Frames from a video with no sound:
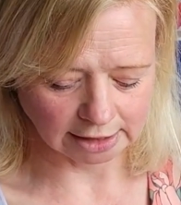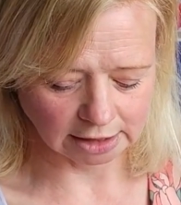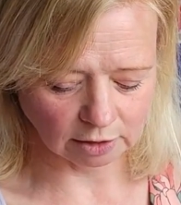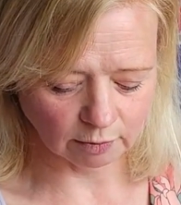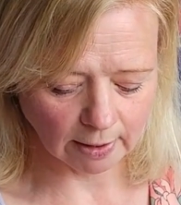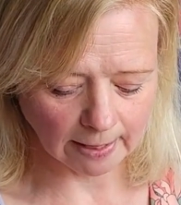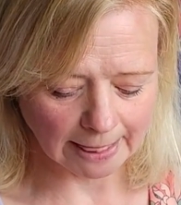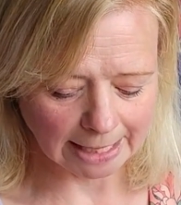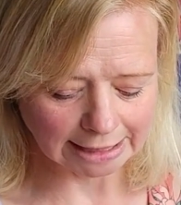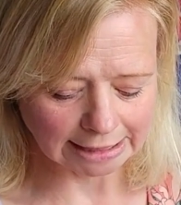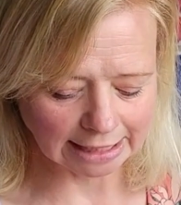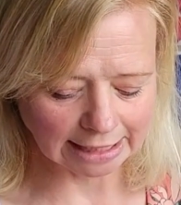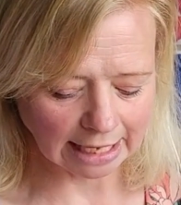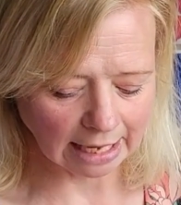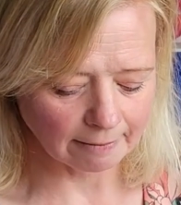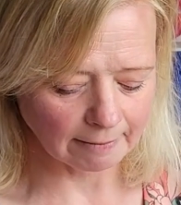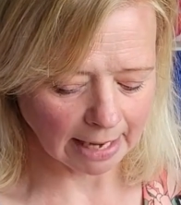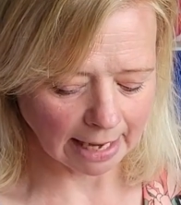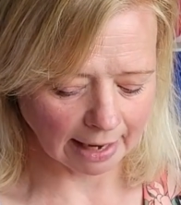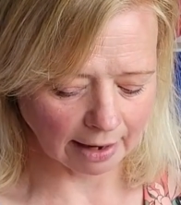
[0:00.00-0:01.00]
So when this
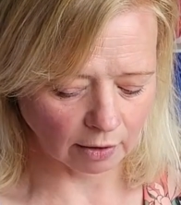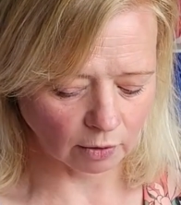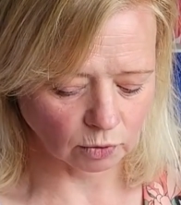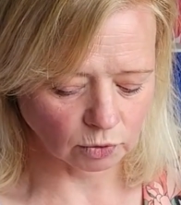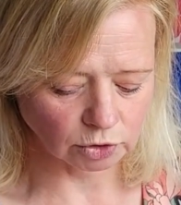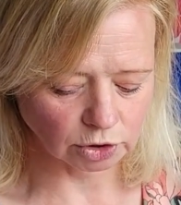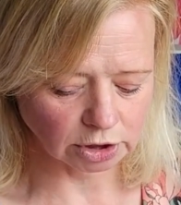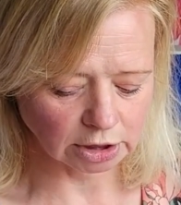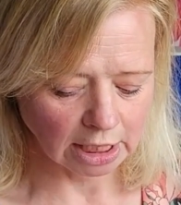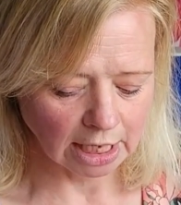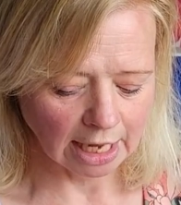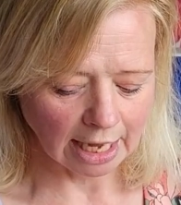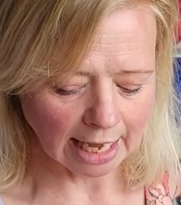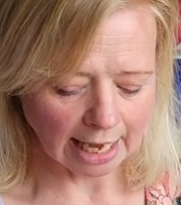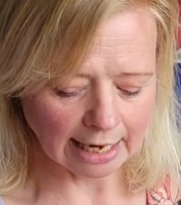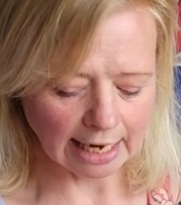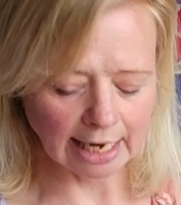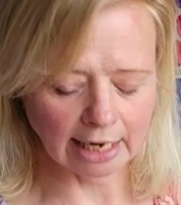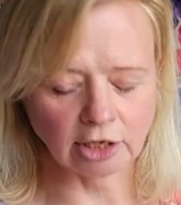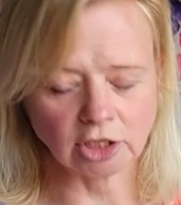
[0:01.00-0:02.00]
came out,
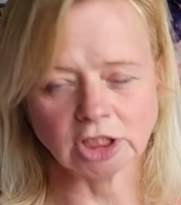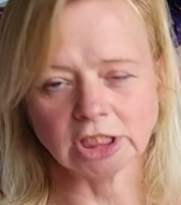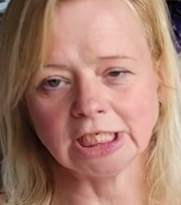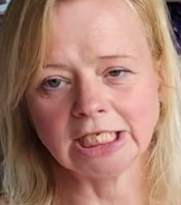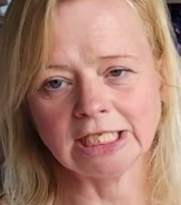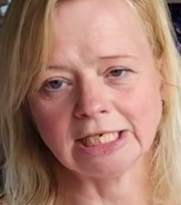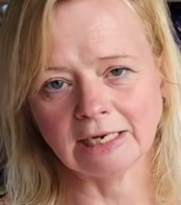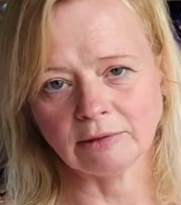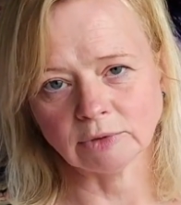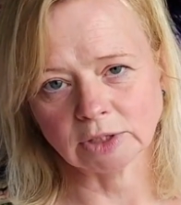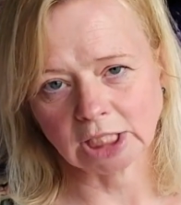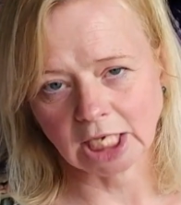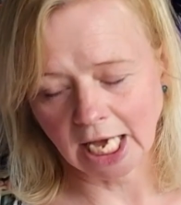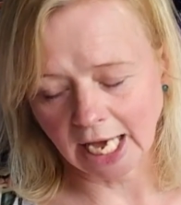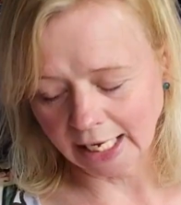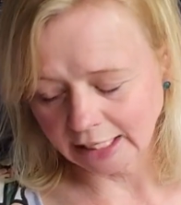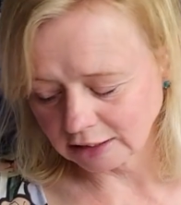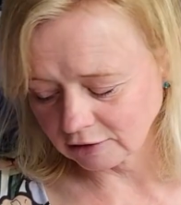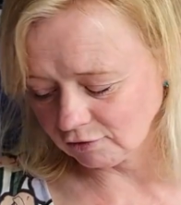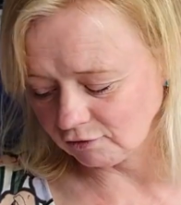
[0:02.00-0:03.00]
and I could see that it was
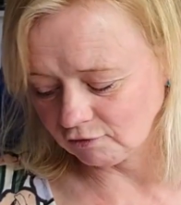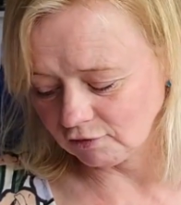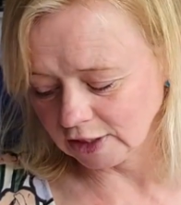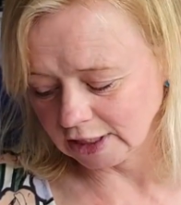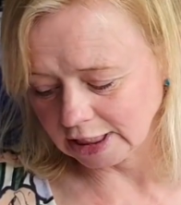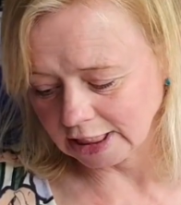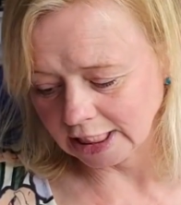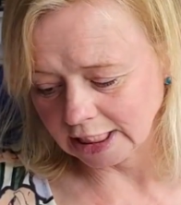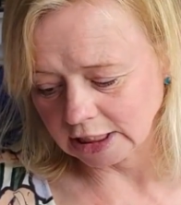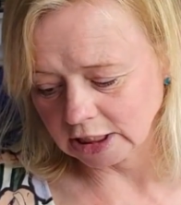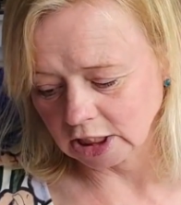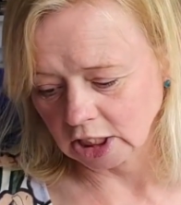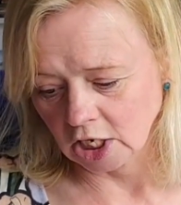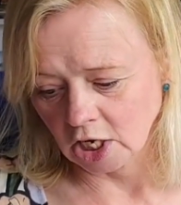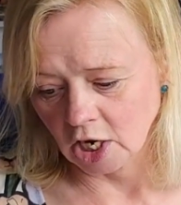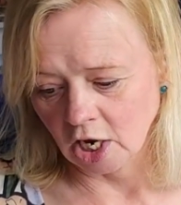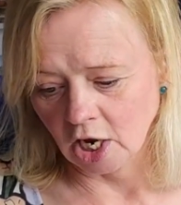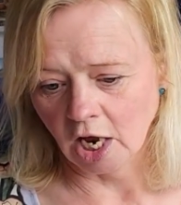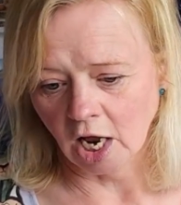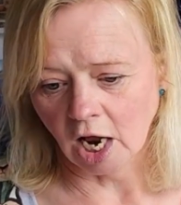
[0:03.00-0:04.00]
kind of fitted
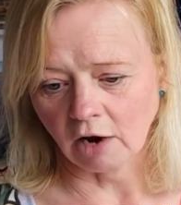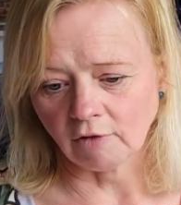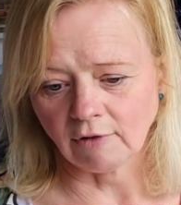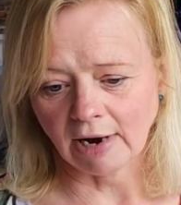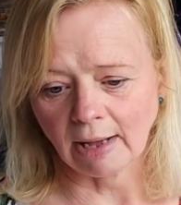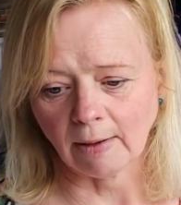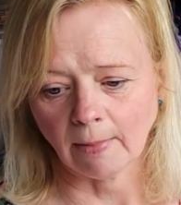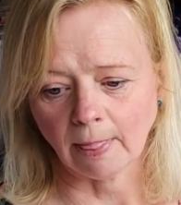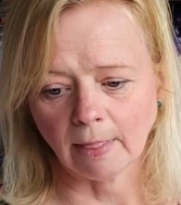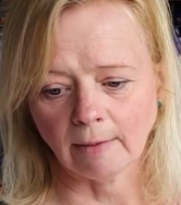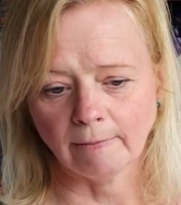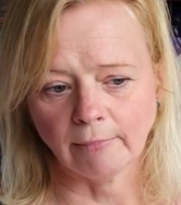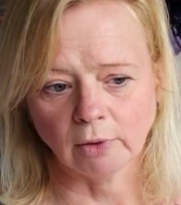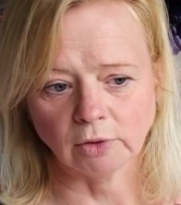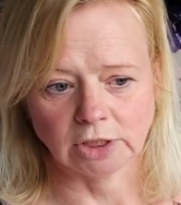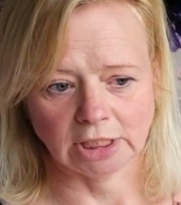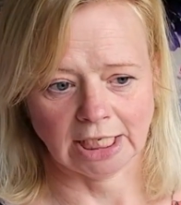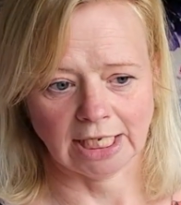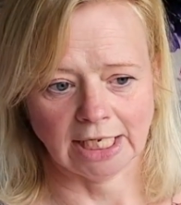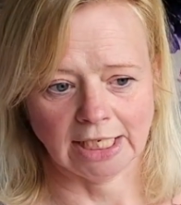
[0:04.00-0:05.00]
around the
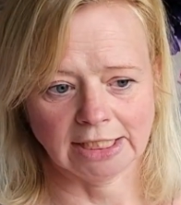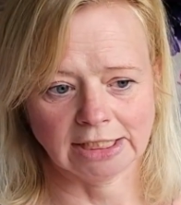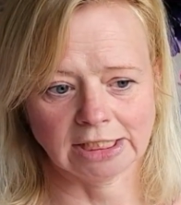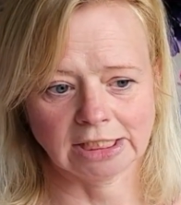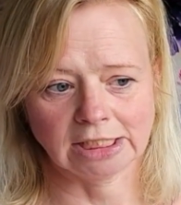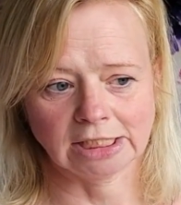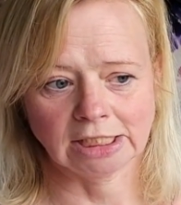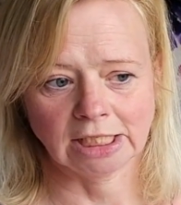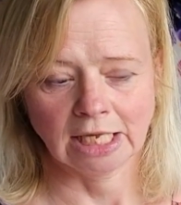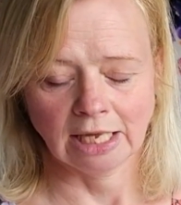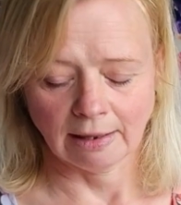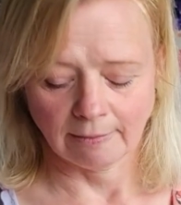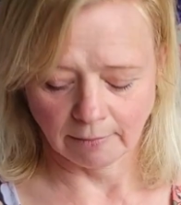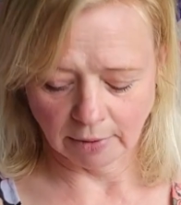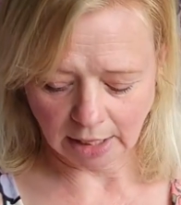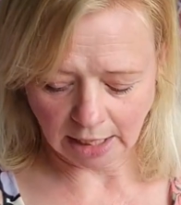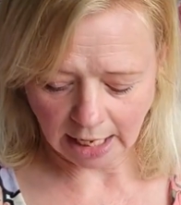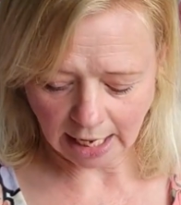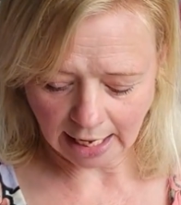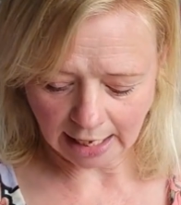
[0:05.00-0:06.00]
bodice,
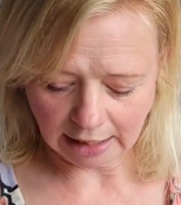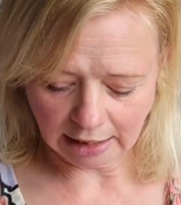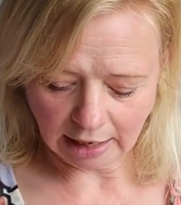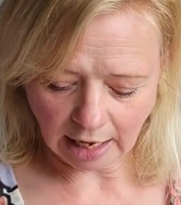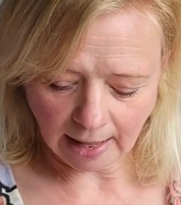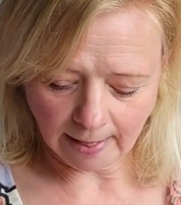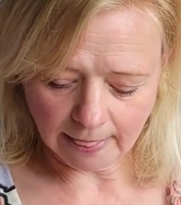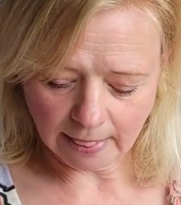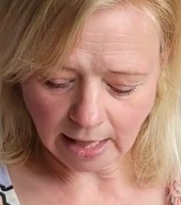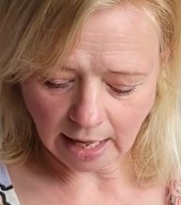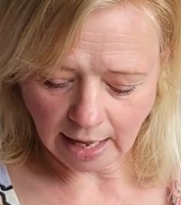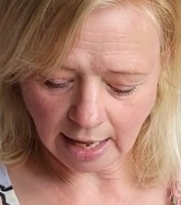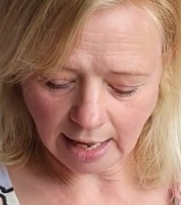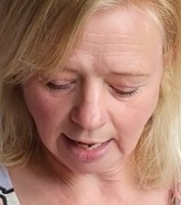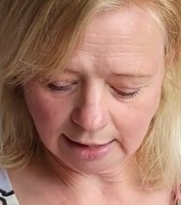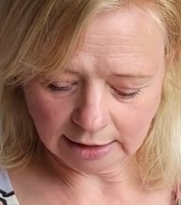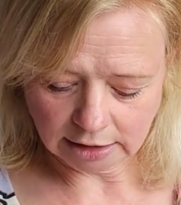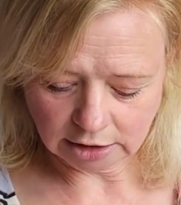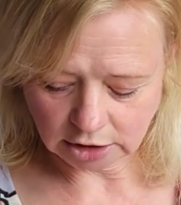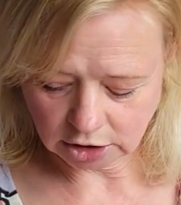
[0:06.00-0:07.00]
but
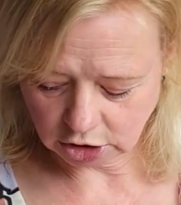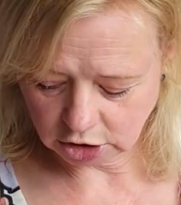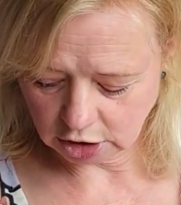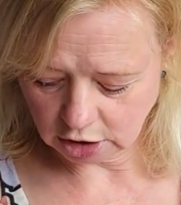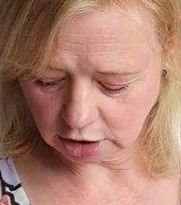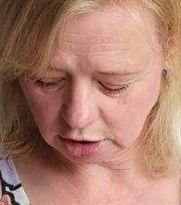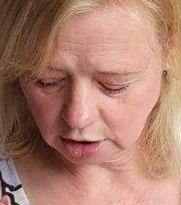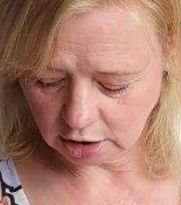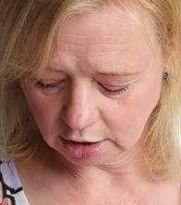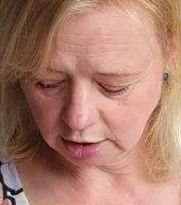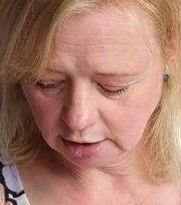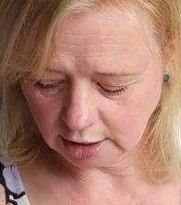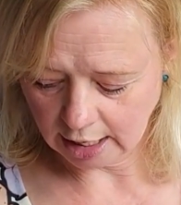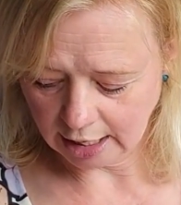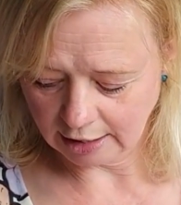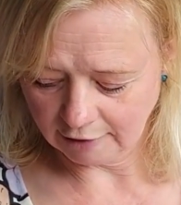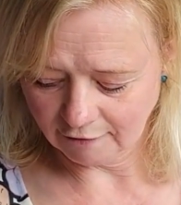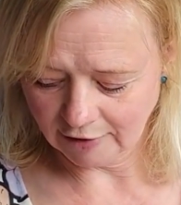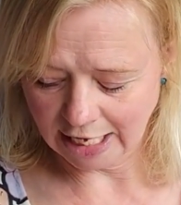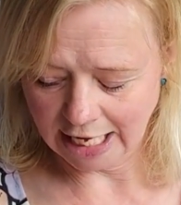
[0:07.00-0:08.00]
and to
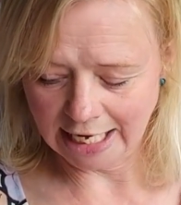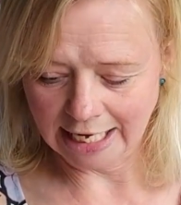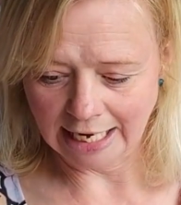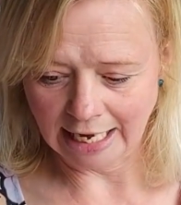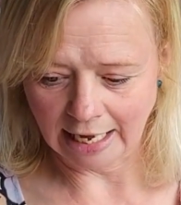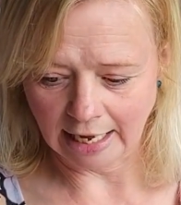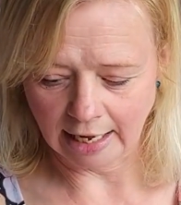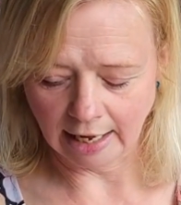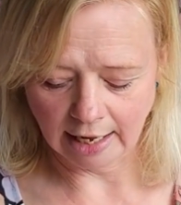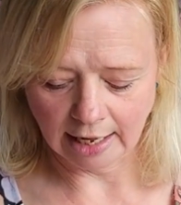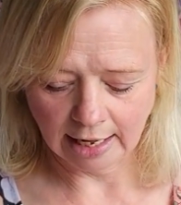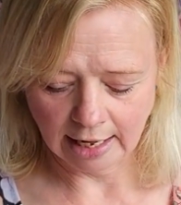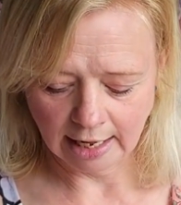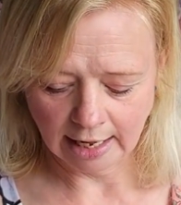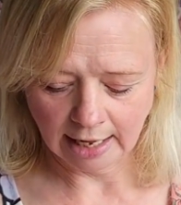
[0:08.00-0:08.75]
kind of here,